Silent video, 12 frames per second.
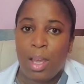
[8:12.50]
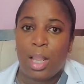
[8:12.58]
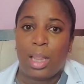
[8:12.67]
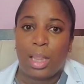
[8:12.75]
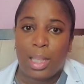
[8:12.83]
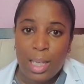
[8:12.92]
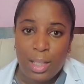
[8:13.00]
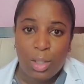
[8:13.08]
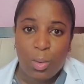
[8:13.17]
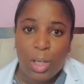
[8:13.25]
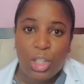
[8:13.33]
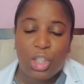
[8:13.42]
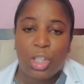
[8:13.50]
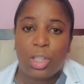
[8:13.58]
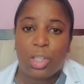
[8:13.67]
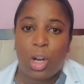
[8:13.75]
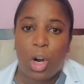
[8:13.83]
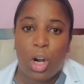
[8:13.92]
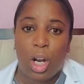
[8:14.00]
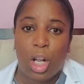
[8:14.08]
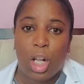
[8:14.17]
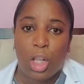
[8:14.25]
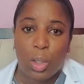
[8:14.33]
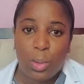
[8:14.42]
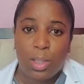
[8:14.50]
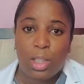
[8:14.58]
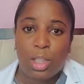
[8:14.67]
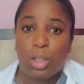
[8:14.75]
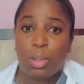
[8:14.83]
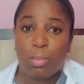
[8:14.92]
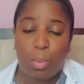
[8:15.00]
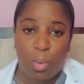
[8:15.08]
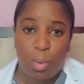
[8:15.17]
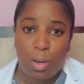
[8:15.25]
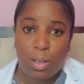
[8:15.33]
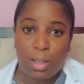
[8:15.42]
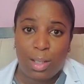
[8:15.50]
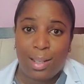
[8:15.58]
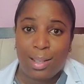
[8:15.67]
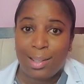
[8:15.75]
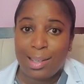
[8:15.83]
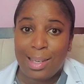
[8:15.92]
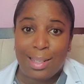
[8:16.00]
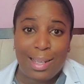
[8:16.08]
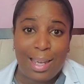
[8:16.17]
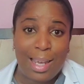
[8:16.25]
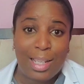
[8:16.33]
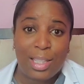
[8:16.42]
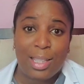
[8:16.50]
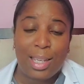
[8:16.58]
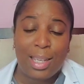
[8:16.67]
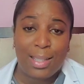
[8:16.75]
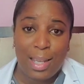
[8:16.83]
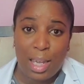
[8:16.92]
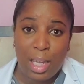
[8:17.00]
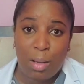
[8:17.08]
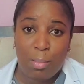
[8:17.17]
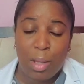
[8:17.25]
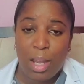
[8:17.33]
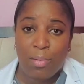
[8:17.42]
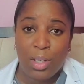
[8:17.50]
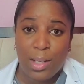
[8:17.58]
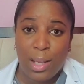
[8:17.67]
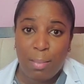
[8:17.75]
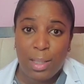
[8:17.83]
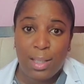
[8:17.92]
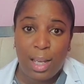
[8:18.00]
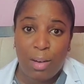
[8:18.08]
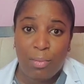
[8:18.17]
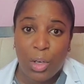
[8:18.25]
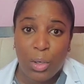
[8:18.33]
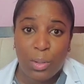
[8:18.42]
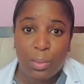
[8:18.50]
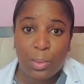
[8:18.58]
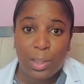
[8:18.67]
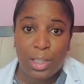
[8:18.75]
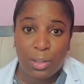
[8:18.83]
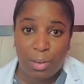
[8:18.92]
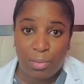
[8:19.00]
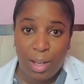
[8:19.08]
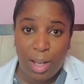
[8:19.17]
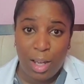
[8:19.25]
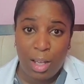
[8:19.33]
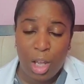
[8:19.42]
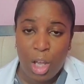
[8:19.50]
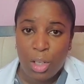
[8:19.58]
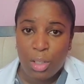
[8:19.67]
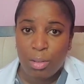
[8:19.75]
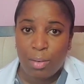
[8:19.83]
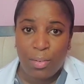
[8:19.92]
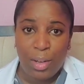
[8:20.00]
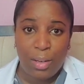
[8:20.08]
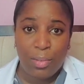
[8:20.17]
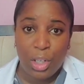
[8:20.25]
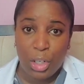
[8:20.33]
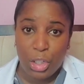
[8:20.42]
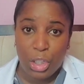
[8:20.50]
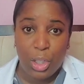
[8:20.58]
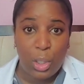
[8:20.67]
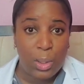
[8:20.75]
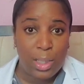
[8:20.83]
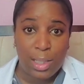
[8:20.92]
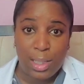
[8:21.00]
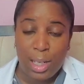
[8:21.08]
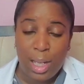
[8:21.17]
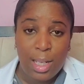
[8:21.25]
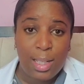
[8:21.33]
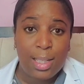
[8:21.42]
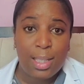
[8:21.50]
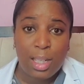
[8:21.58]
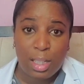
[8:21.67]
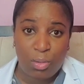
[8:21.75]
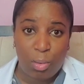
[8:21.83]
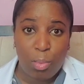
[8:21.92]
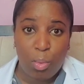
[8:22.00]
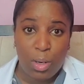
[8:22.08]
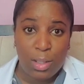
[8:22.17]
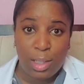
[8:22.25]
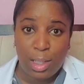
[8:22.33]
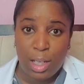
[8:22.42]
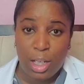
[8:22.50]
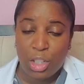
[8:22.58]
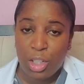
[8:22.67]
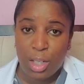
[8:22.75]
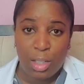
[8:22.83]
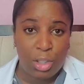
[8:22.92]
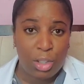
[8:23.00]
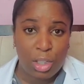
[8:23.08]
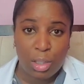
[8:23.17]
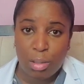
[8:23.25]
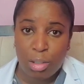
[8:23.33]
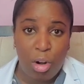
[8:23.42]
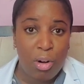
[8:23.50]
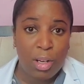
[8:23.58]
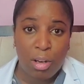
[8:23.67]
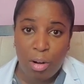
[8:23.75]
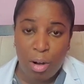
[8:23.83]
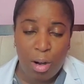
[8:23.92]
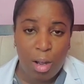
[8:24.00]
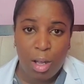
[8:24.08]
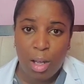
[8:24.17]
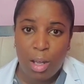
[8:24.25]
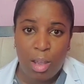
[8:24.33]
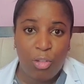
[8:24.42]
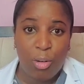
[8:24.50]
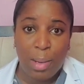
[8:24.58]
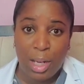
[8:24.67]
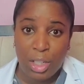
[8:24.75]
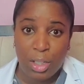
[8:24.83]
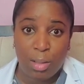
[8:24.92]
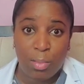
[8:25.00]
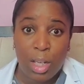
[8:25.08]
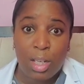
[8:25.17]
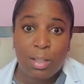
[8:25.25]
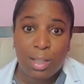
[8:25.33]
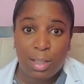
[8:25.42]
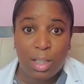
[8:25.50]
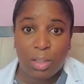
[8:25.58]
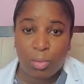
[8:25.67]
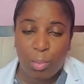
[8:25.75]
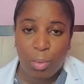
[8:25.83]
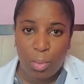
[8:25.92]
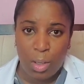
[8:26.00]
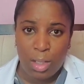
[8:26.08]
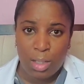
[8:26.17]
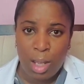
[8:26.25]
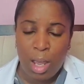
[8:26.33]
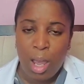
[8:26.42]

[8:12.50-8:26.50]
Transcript: Leak's questions are closest to boards. Leak takes the exam every time it's time for her to recertify. So every 5 years, she goes and sits for boards again. She doesn't just turn in her information. She sits for boards.